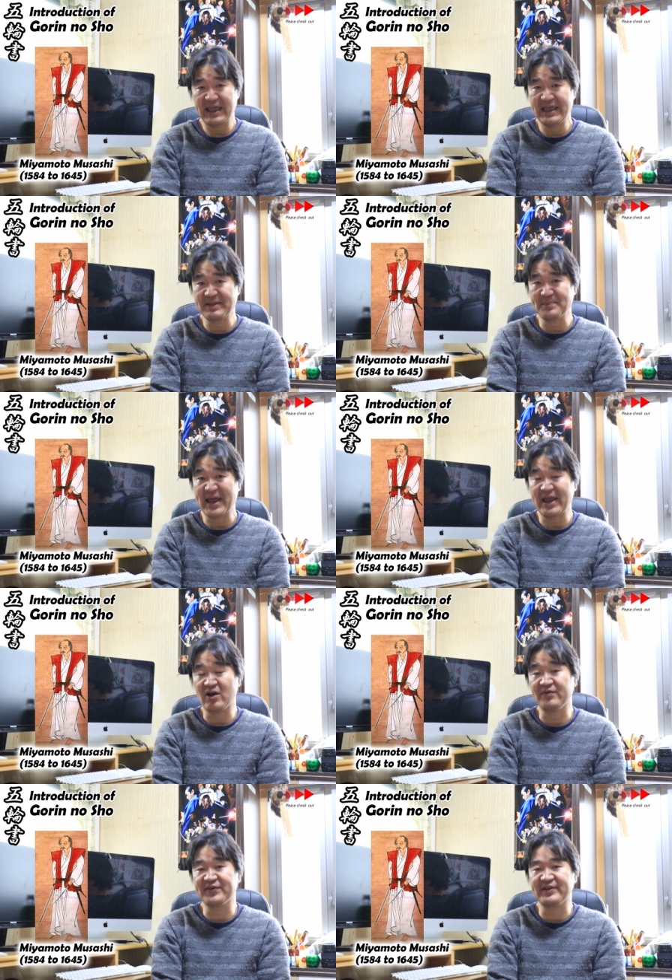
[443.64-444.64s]
in May
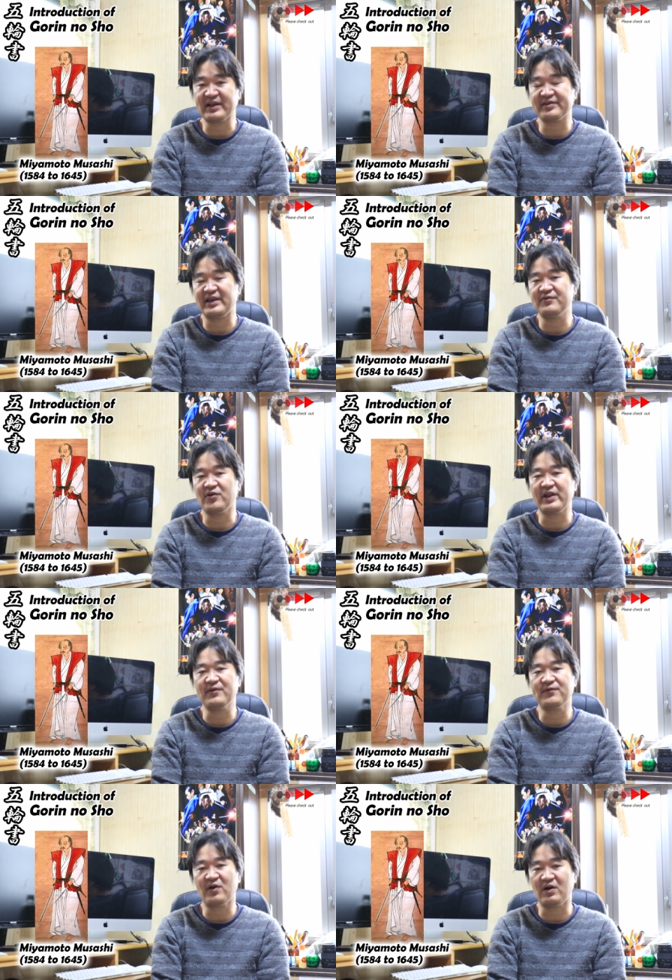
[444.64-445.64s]
of
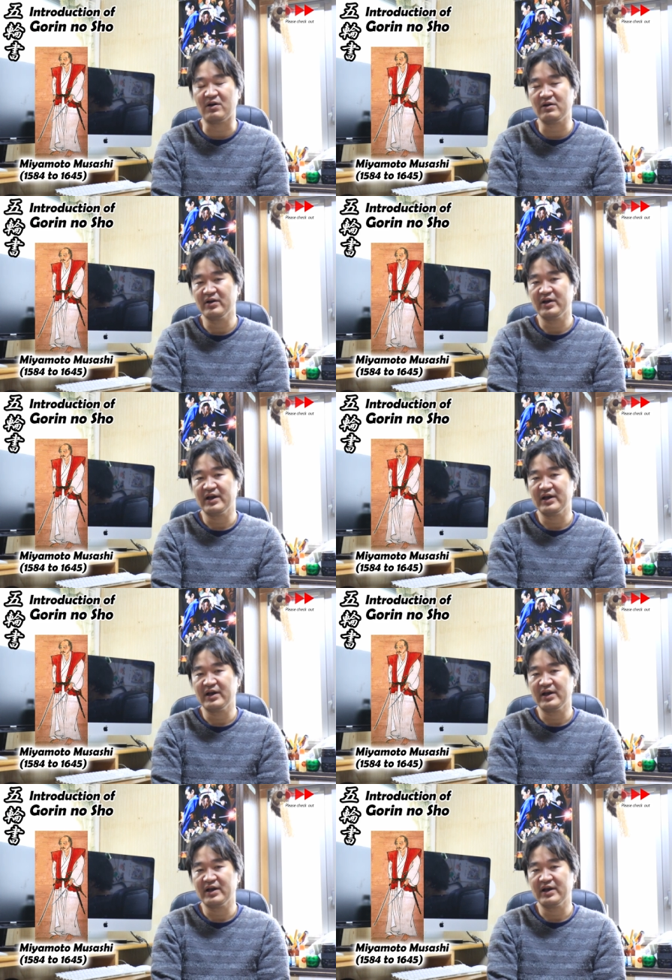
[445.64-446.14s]
1644